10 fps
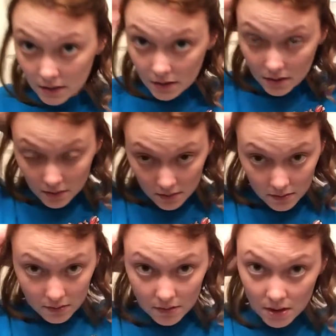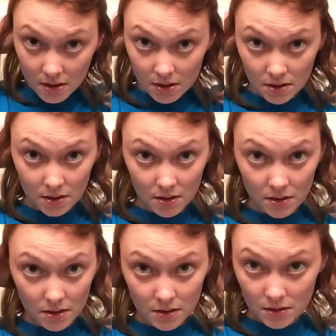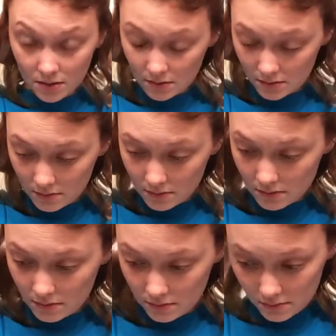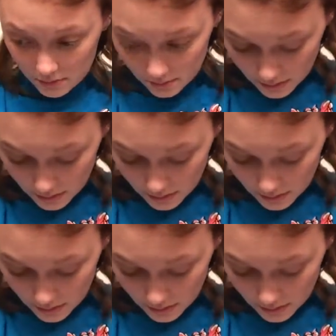[no speech]